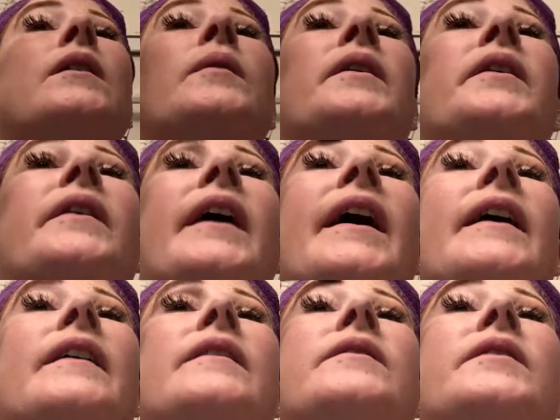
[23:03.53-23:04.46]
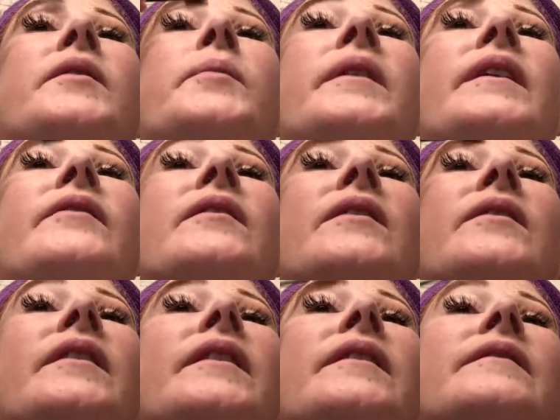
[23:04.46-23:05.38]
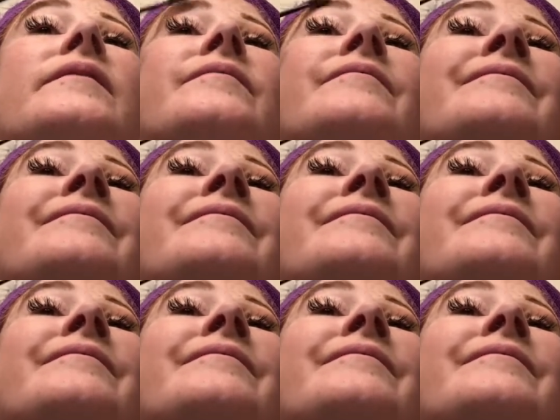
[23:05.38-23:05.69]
Well, you can. UPF clothing.